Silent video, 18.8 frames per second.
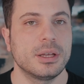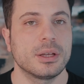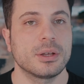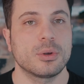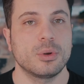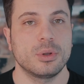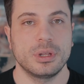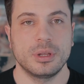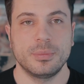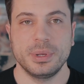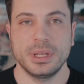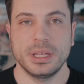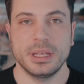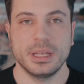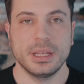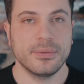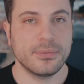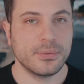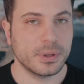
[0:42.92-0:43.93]
Could it be
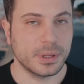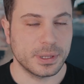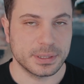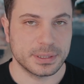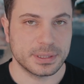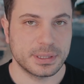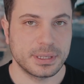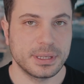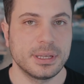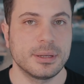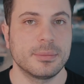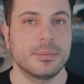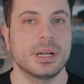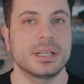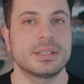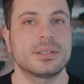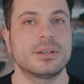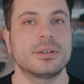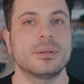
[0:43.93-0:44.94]
influenced by
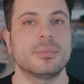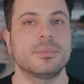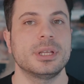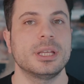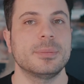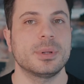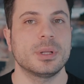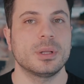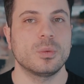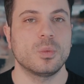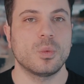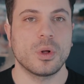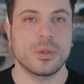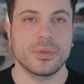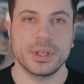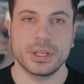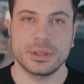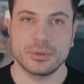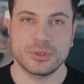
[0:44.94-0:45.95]
certain people
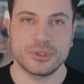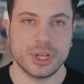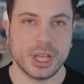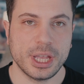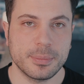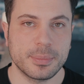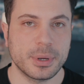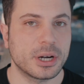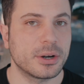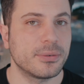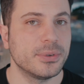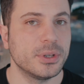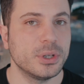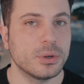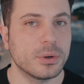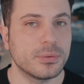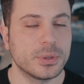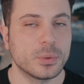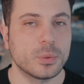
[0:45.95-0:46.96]
wanting to shape our
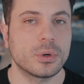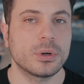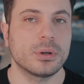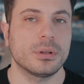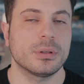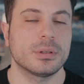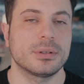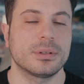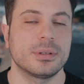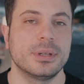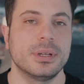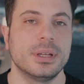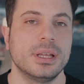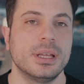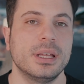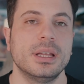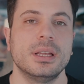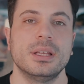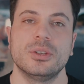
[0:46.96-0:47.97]
view of the world?
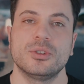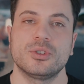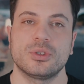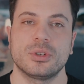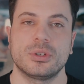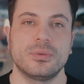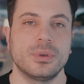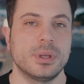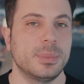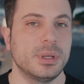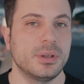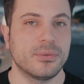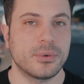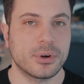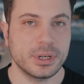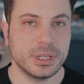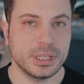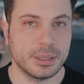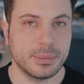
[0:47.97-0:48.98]
Should we be
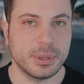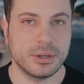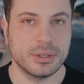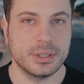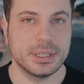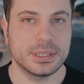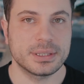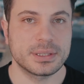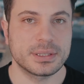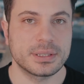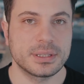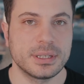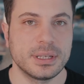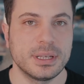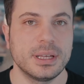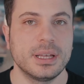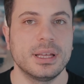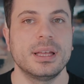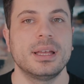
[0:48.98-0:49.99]
worried about this?
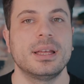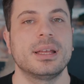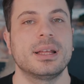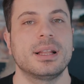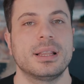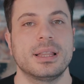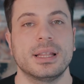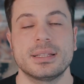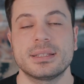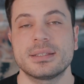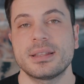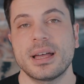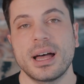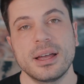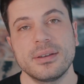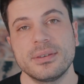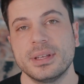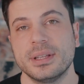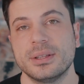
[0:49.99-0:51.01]
Let's
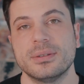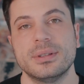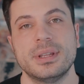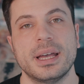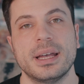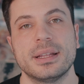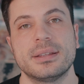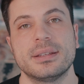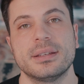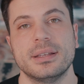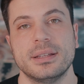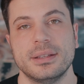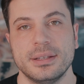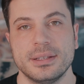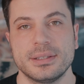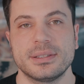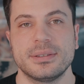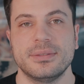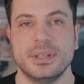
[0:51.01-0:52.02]
dive into that in
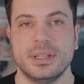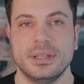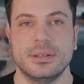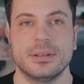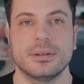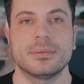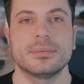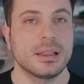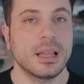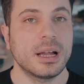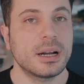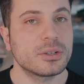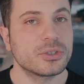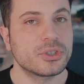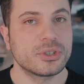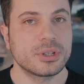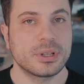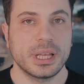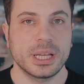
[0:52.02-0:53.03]
this video.
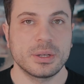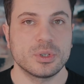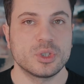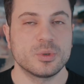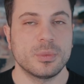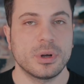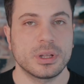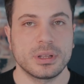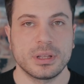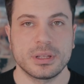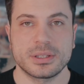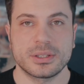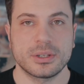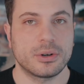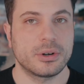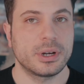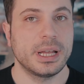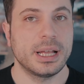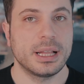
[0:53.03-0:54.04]
Large language models,
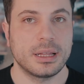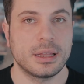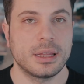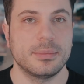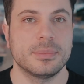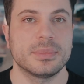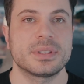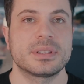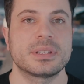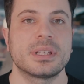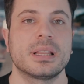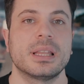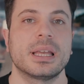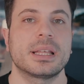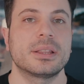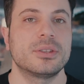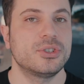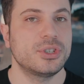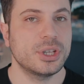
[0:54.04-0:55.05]
or LLMs,
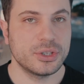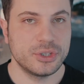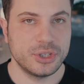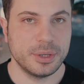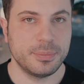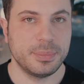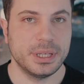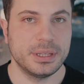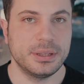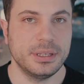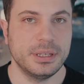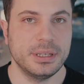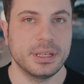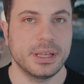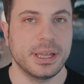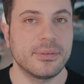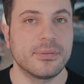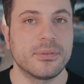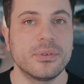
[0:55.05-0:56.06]
like ChatGPT,
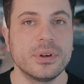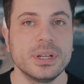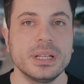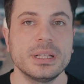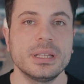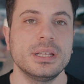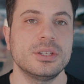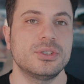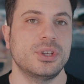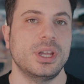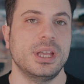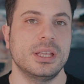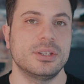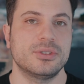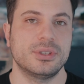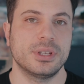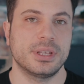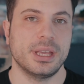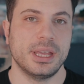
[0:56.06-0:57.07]
have really
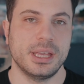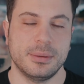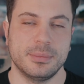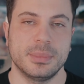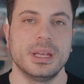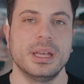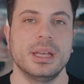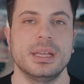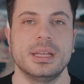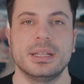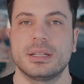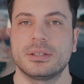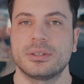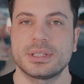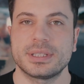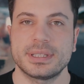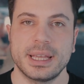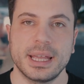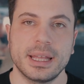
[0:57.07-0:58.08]
changed the game in
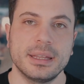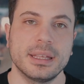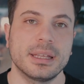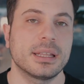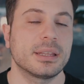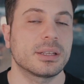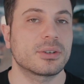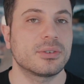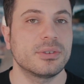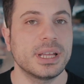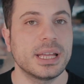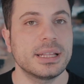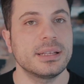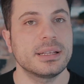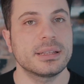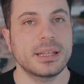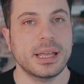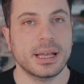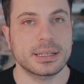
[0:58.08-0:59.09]
understanding and
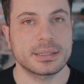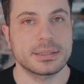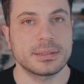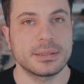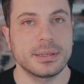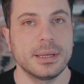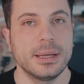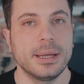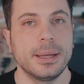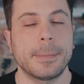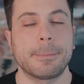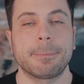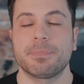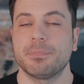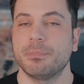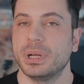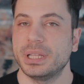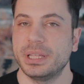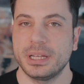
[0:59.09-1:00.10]
creating text,
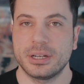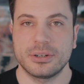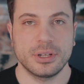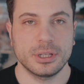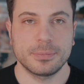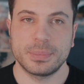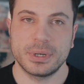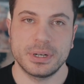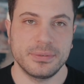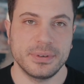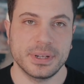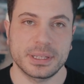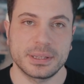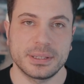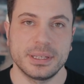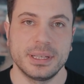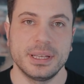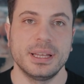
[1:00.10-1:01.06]
but they are not perfect.